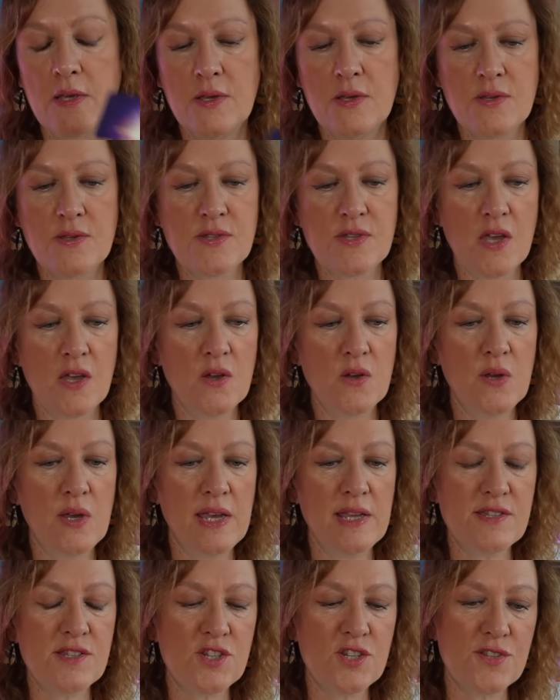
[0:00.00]
so
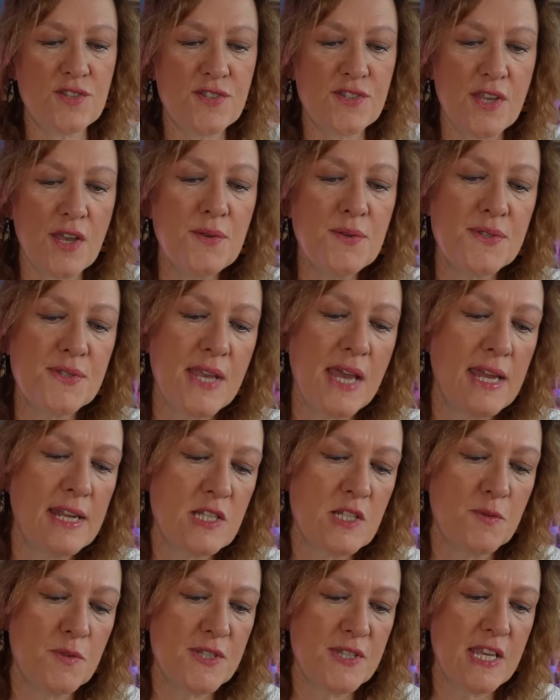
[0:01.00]
it's just so
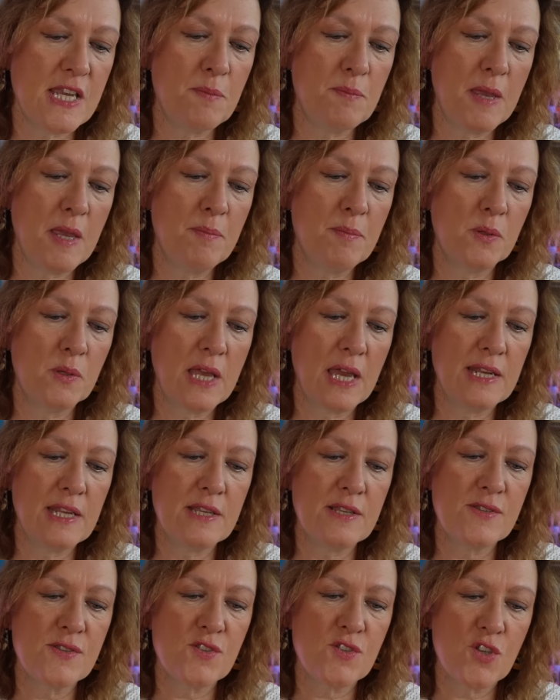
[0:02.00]
sad to see people
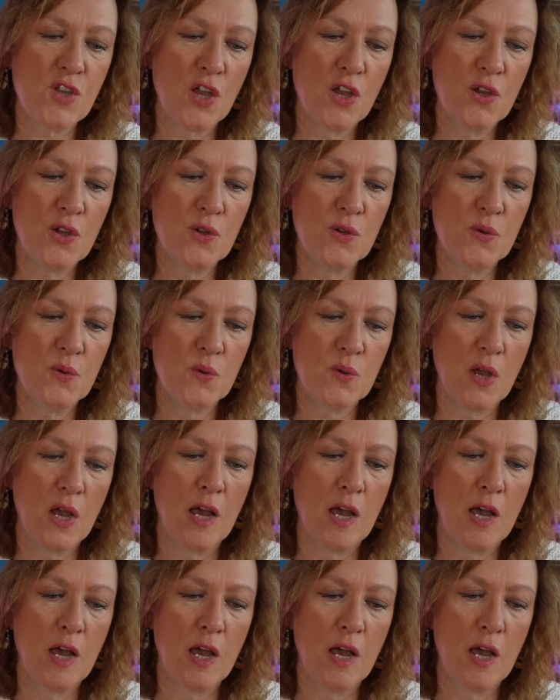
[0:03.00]
getting so